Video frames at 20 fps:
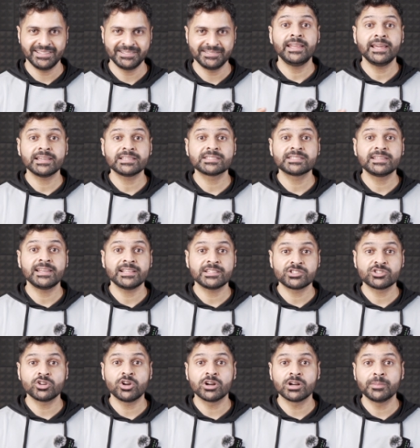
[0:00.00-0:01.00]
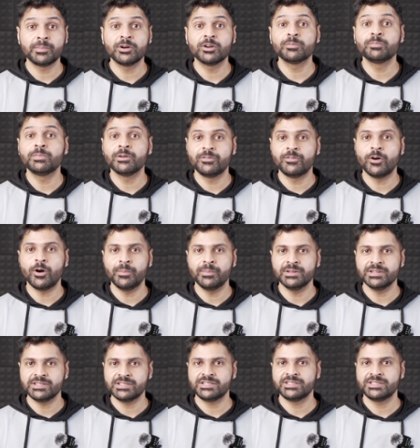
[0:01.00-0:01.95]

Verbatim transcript: Next, let's talk about performance.